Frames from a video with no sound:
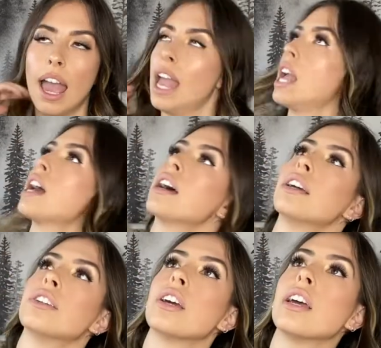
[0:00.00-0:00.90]

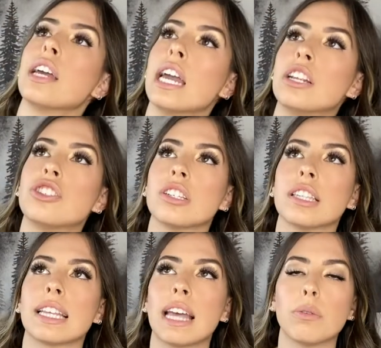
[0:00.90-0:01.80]
And it's just,
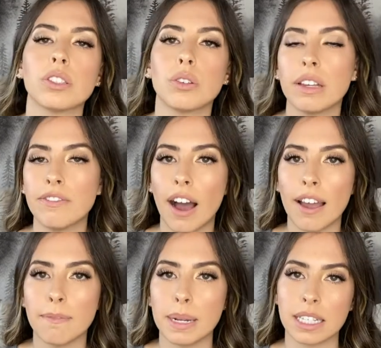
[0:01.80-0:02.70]
like, that was only
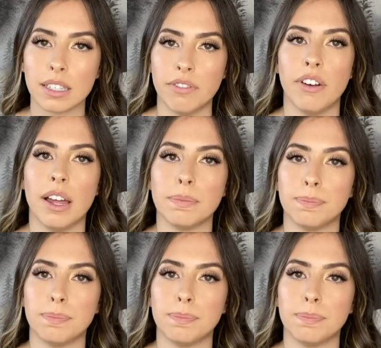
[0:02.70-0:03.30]
5 minutes of fun.